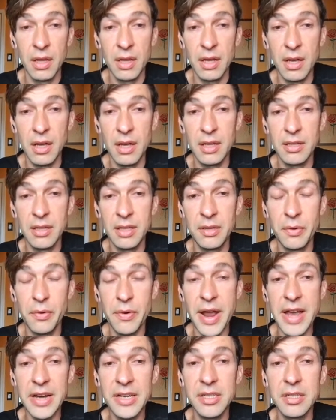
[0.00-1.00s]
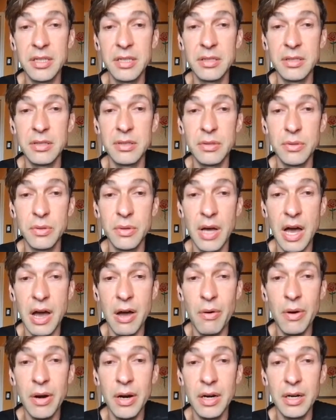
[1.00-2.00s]
the directions to
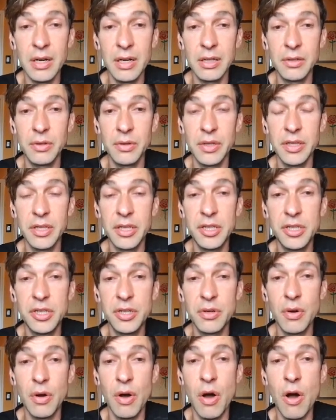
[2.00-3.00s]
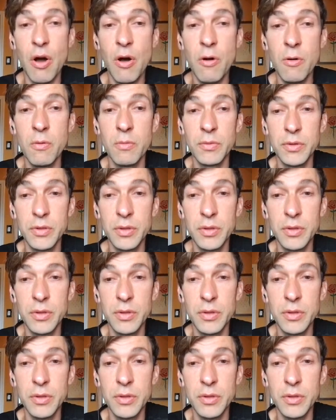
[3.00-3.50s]
our traditional home,